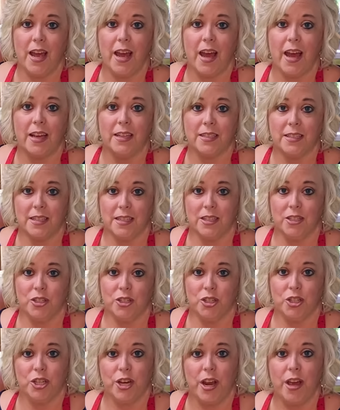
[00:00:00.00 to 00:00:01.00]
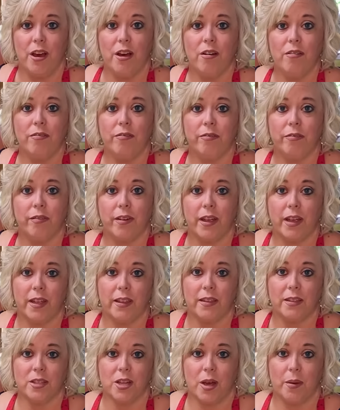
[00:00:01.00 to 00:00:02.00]
has a little shelf in
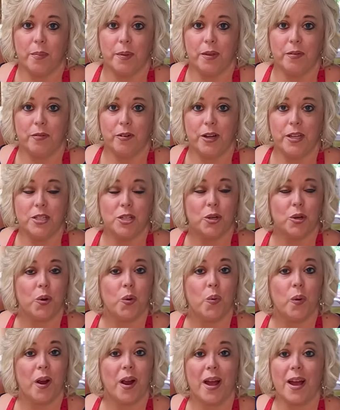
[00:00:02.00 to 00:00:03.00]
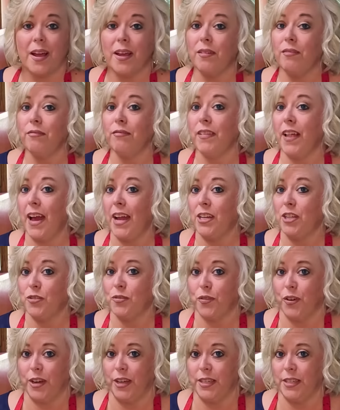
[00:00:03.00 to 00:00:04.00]
the top of the freezer where I can flash
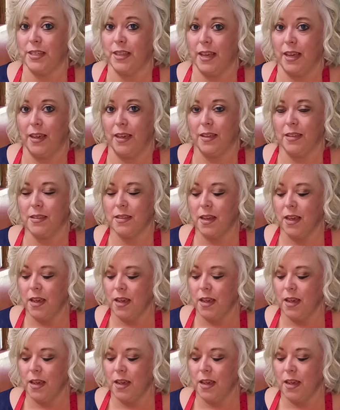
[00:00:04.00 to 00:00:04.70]
freeze things.